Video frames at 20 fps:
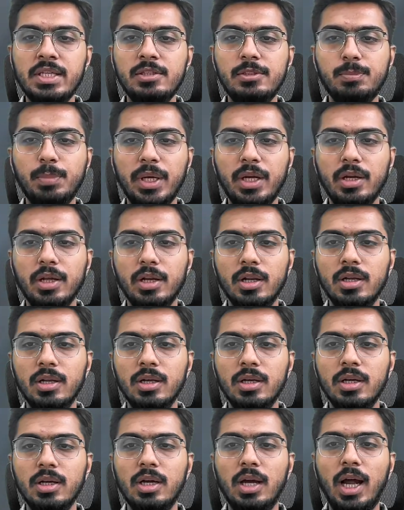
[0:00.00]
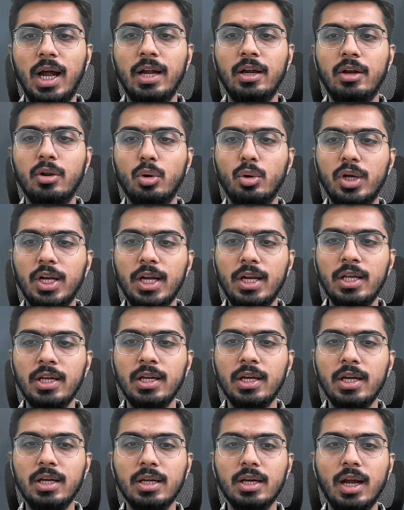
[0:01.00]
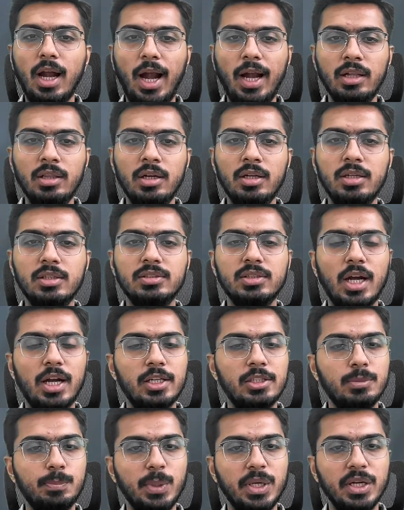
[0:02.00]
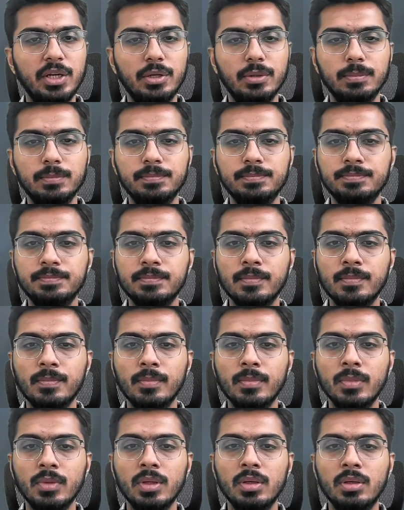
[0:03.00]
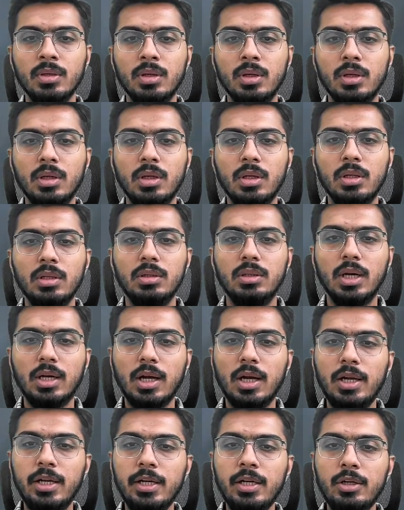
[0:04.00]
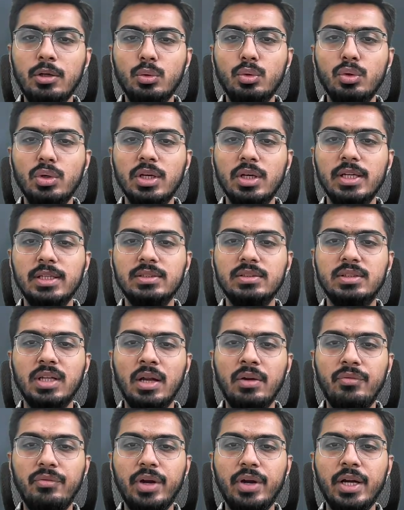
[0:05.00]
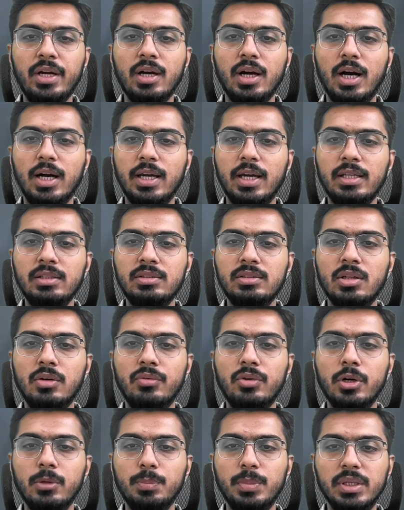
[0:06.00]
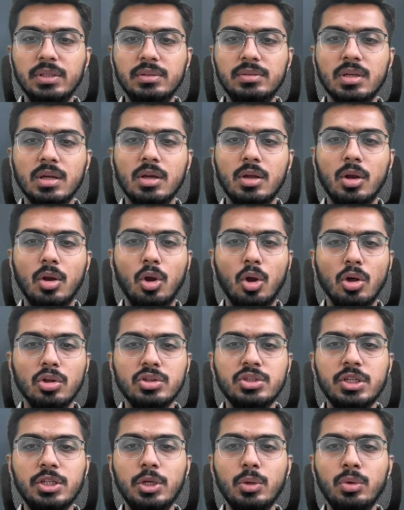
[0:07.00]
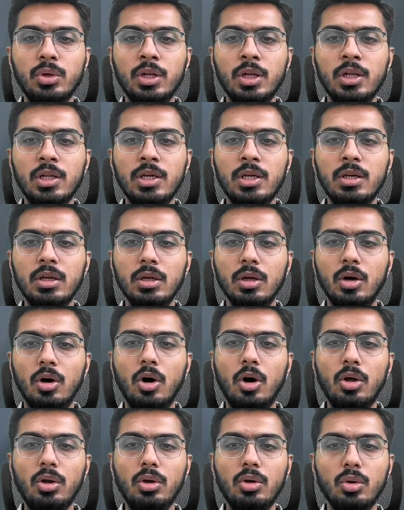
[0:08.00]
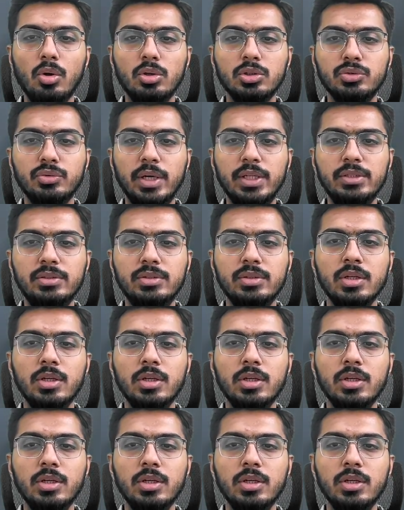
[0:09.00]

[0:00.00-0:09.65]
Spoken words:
spindle and rotating it at the desired speed. The cutting tool is then fed against the workpiece longitudinally or crosswise